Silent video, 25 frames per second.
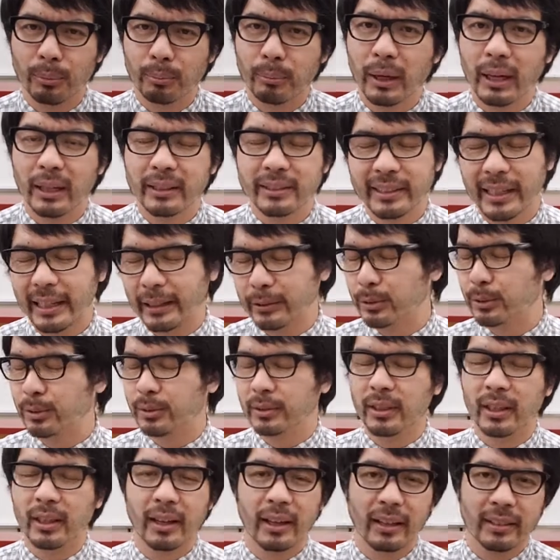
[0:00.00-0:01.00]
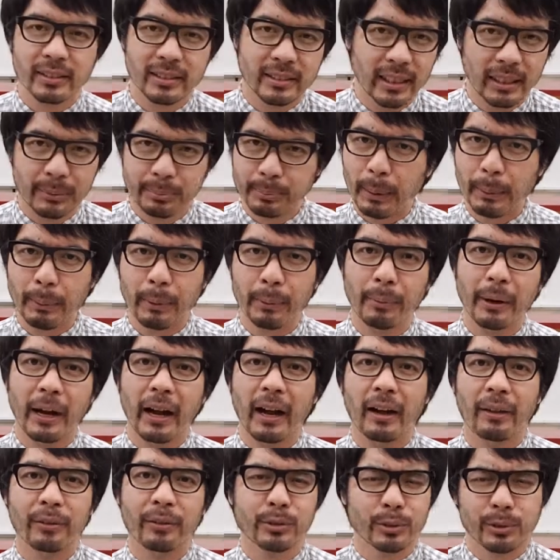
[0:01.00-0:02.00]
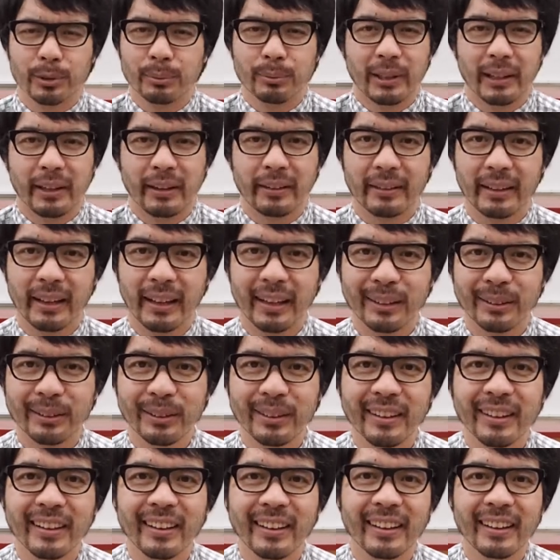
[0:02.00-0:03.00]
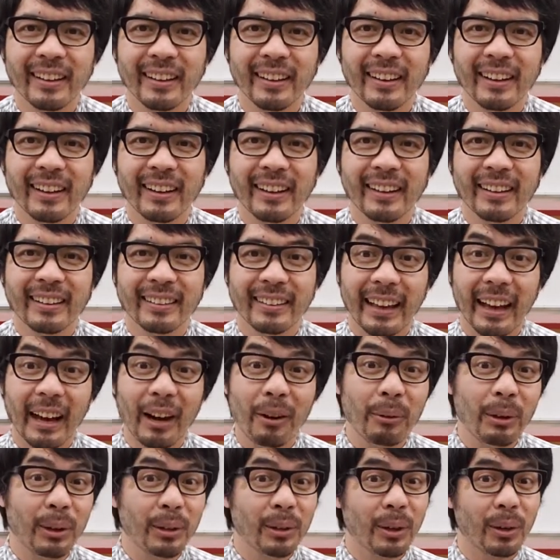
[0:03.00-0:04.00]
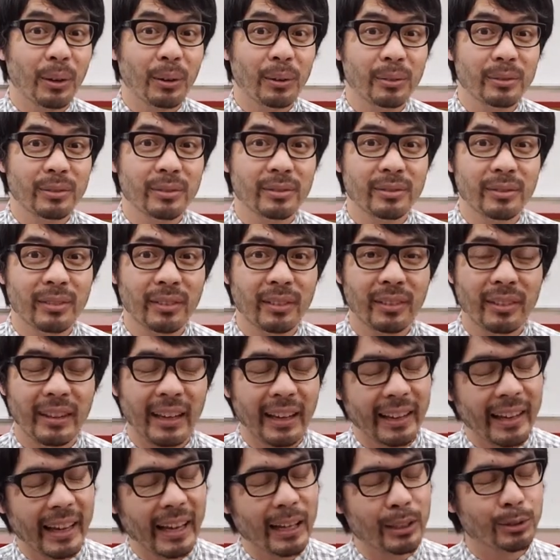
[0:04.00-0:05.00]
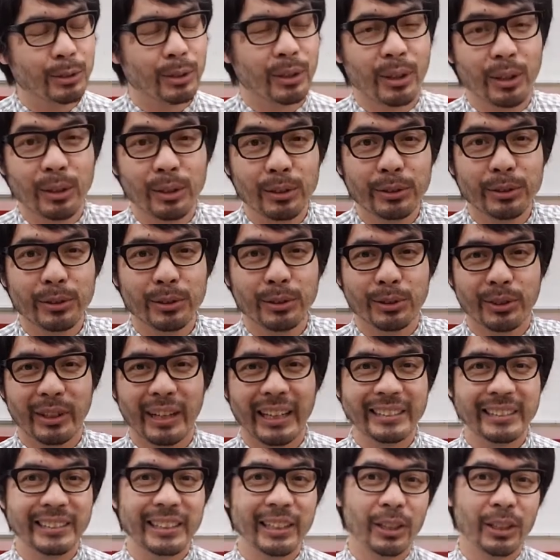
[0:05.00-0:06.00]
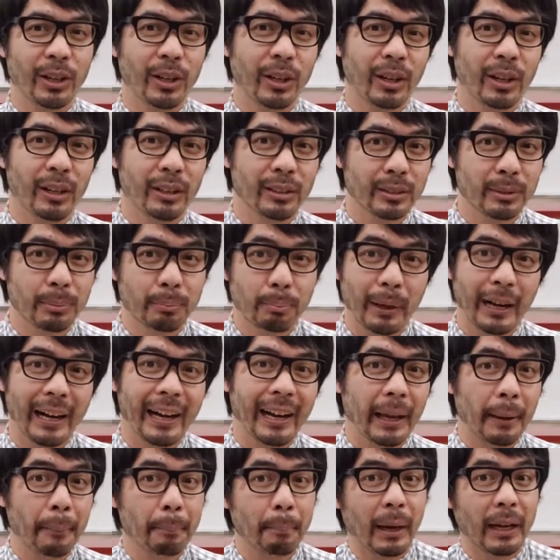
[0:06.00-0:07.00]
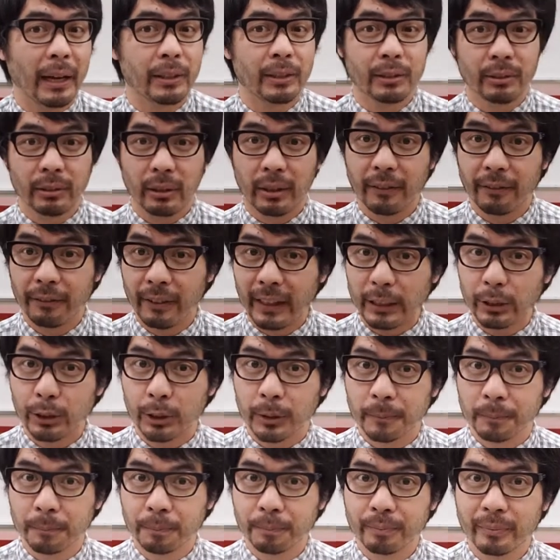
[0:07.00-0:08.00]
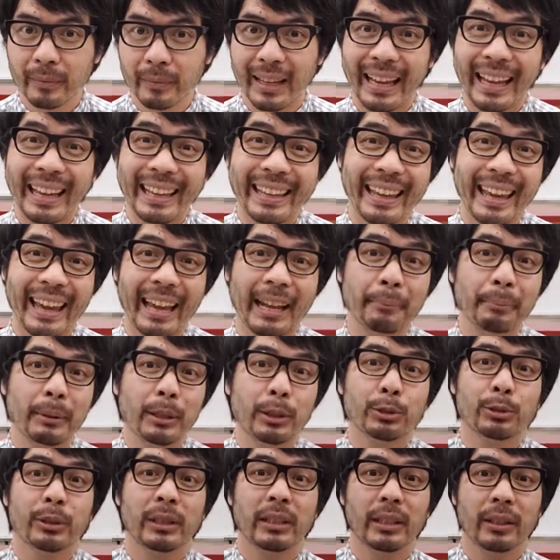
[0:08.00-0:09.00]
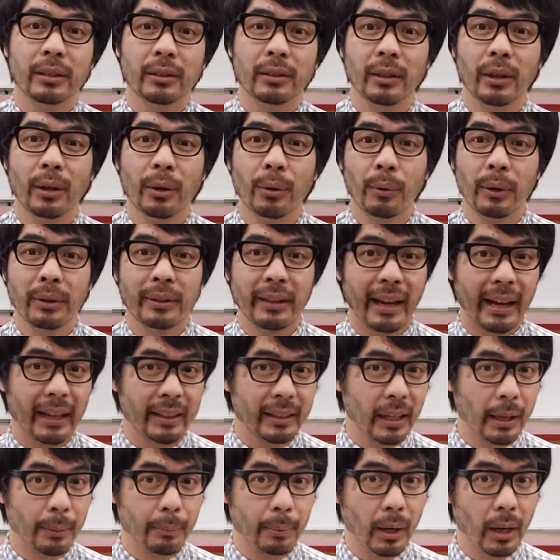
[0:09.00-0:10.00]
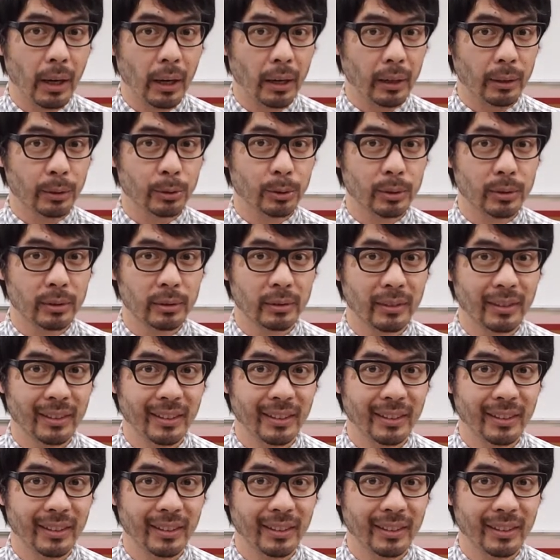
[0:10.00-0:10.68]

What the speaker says: much, exercise, take bubble baths or something like that. Now we know that gastric ulcers are actually caused by bacterial infection and can be treated with antibiotics.